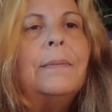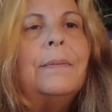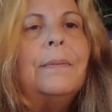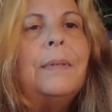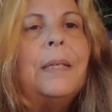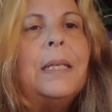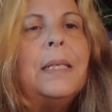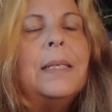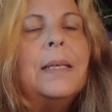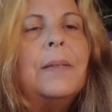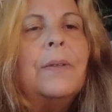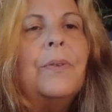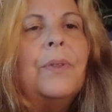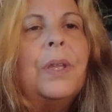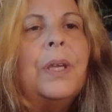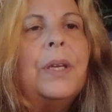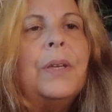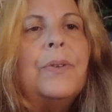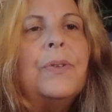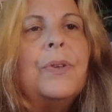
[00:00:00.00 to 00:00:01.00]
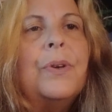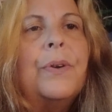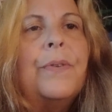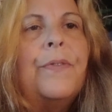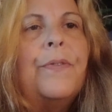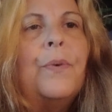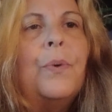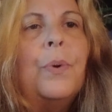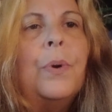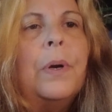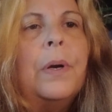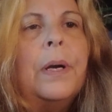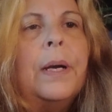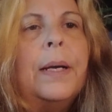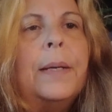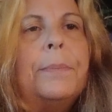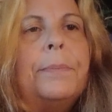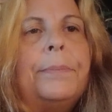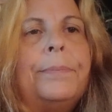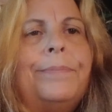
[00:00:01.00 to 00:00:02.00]
these other things are
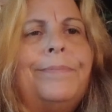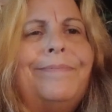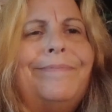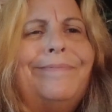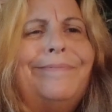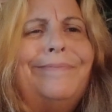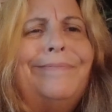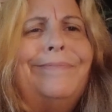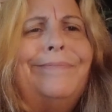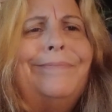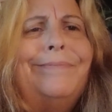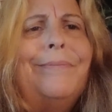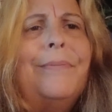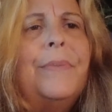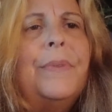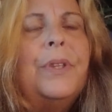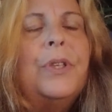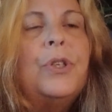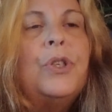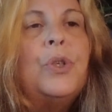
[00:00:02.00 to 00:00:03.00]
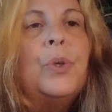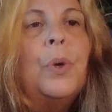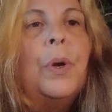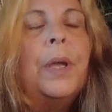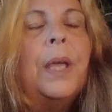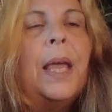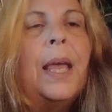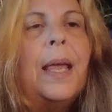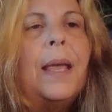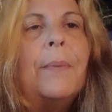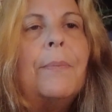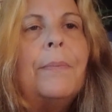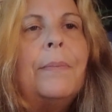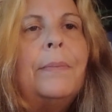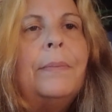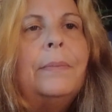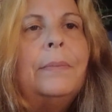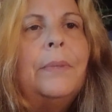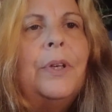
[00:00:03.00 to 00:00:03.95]
for the short game.